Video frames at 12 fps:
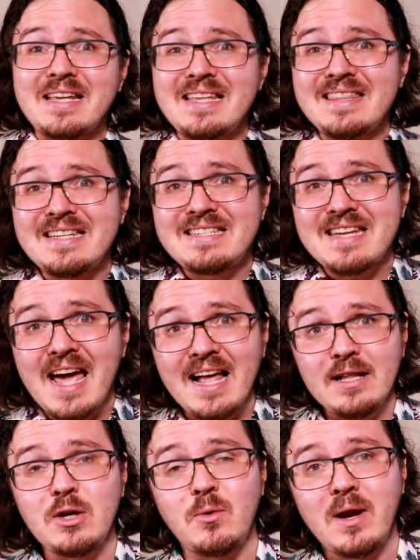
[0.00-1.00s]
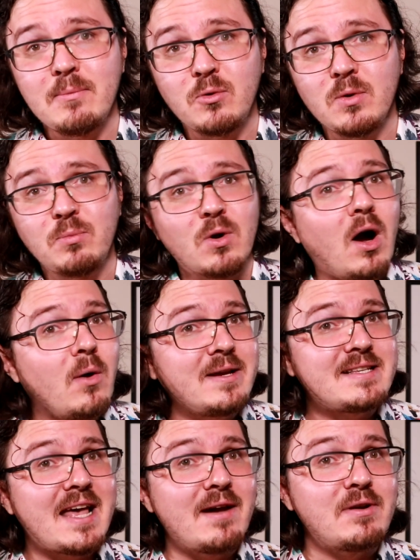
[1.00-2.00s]
in the Telegram group. We're
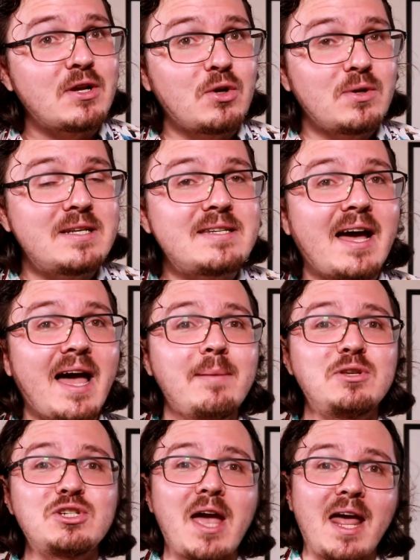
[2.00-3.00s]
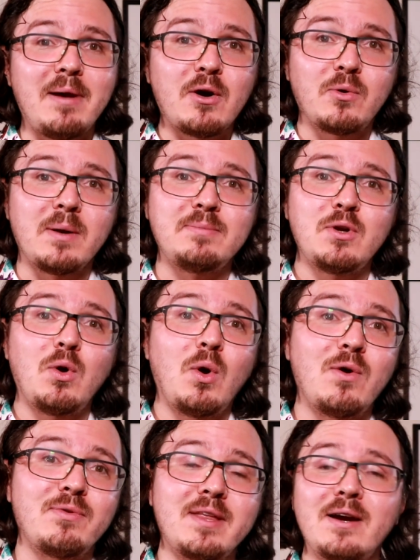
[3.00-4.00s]
always having a good time chatting about crypto
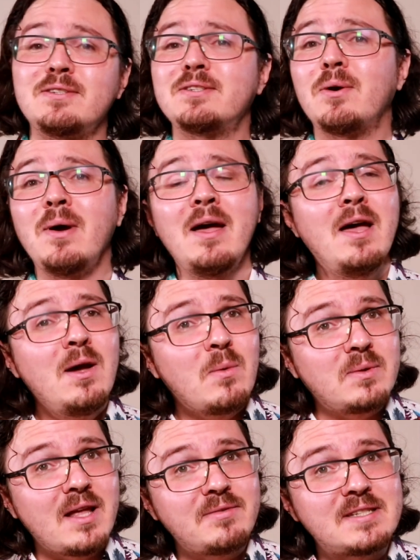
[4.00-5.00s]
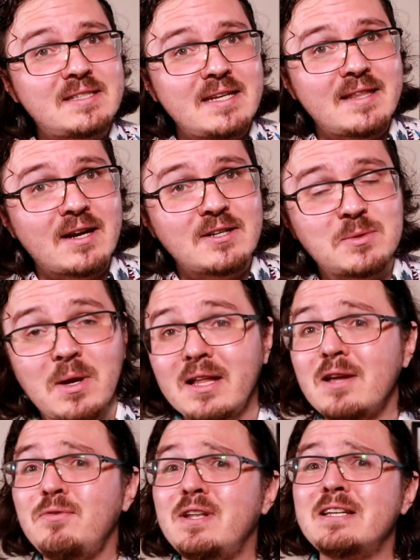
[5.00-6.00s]
over there, so we'd love to see you there as well.
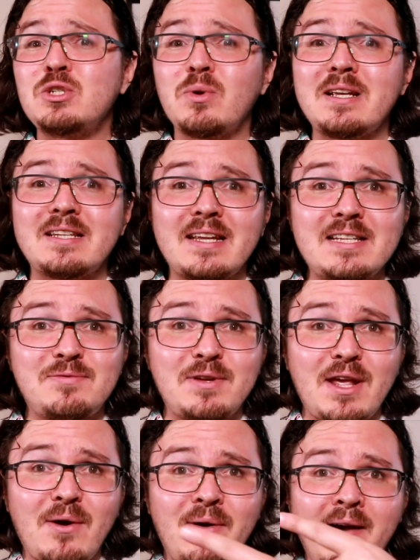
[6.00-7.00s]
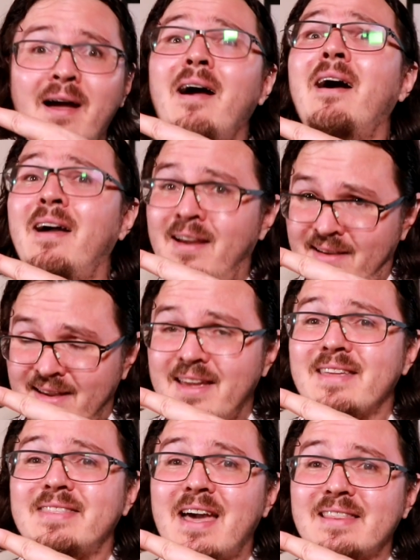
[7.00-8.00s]
If you did enjoy today's video,
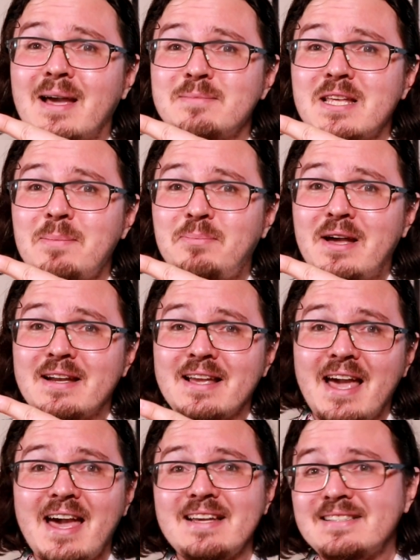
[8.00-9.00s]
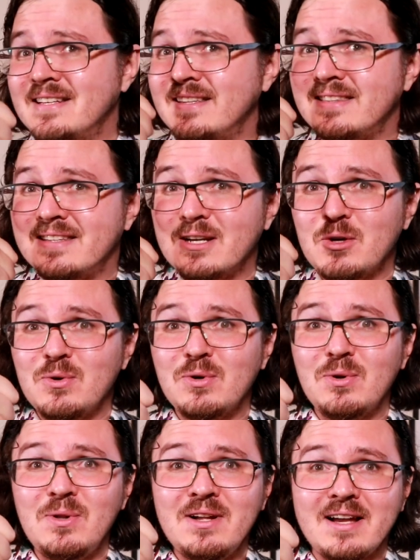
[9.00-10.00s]
hit that thumbs up button, guys. The
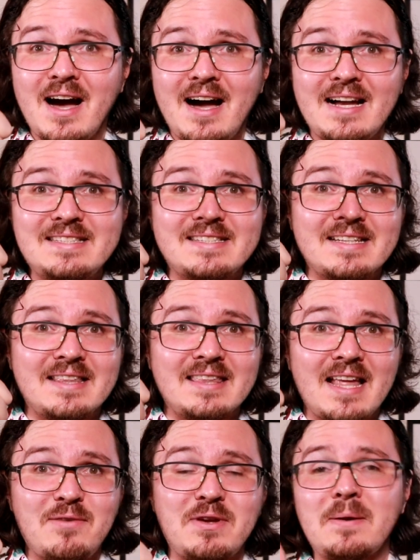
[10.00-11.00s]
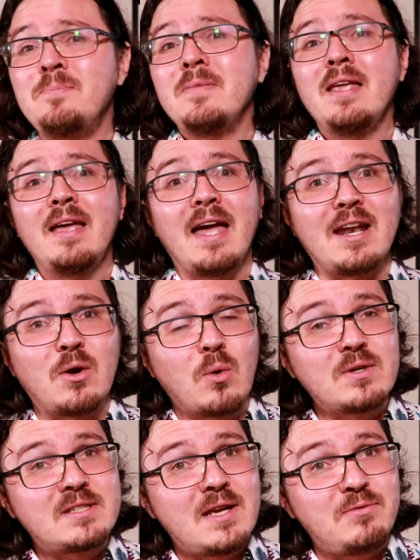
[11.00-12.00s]
Google gods love it. And of
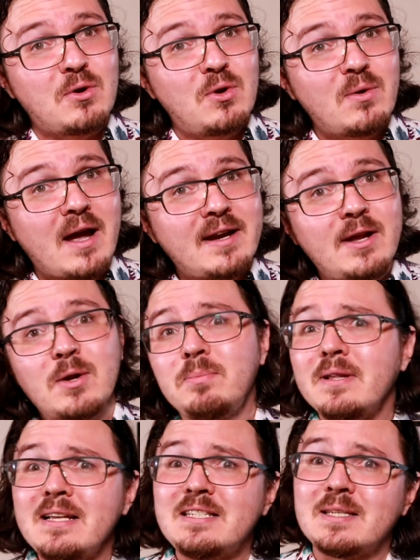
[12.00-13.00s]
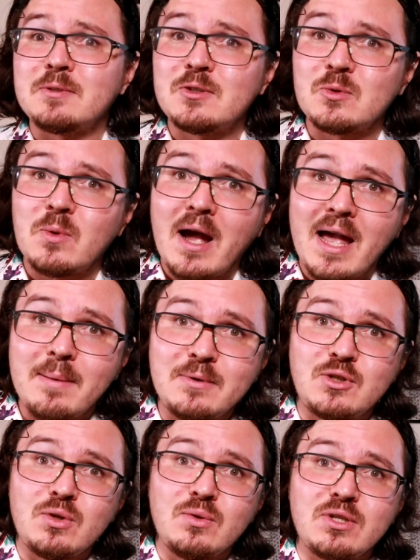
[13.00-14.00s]
course, if you're new around here, please subscribe
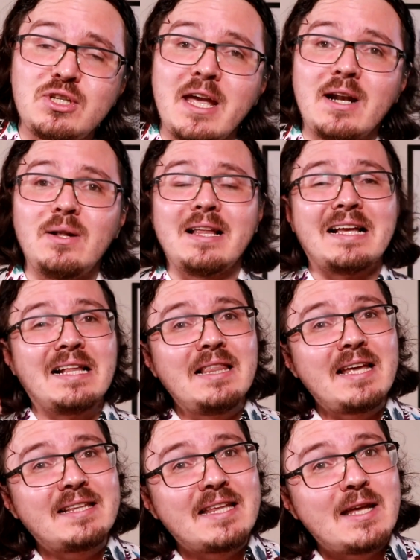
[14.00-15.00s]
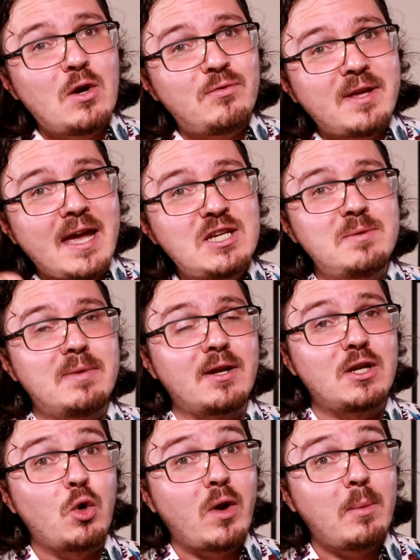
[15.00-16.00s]
to the channel and click that notification bell
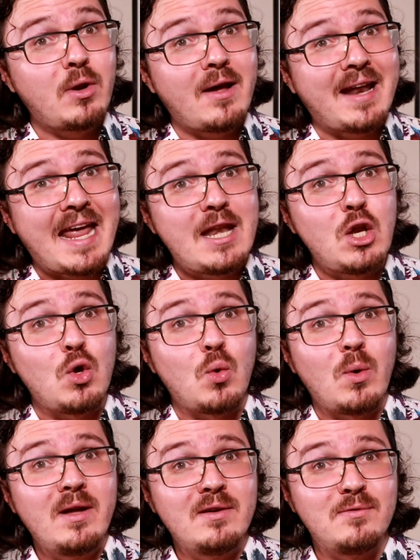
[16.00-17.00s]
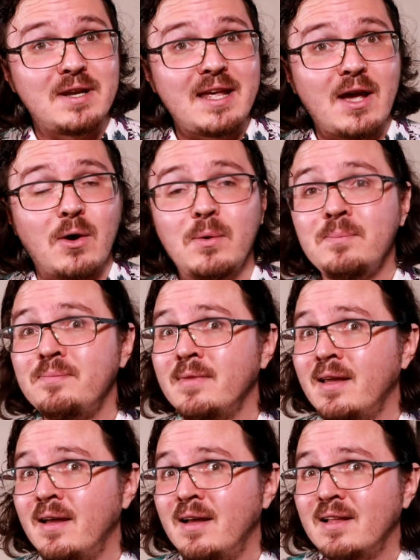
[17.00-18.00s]
to know when I put out a new video.
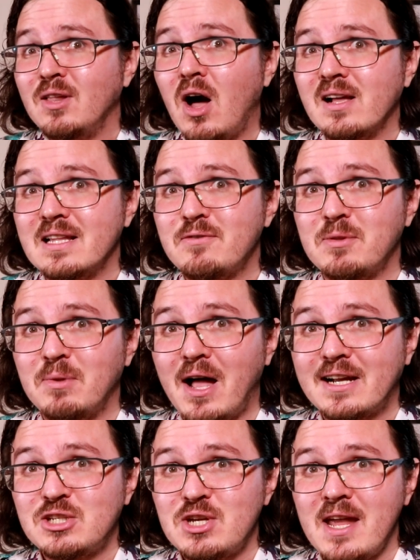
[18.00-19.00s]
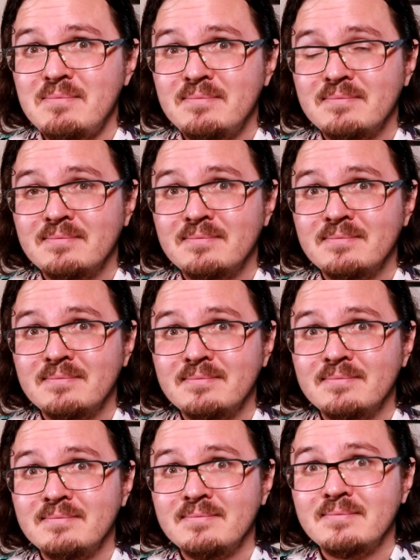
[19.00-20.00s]
Long live the blockchain,
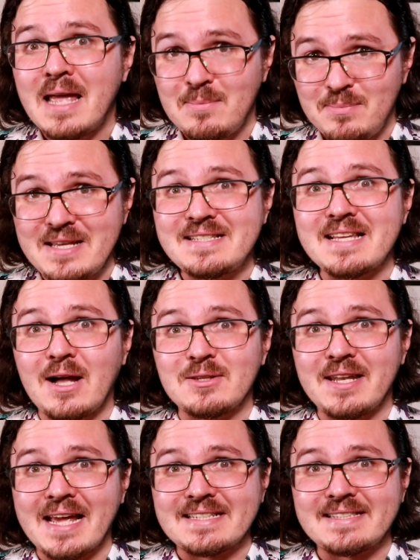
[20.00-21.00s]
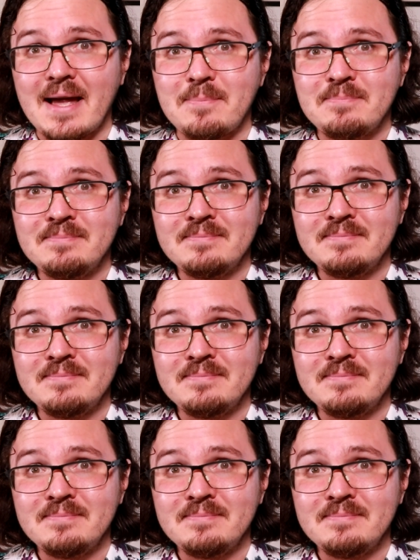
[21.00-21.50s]
and peace out till next time.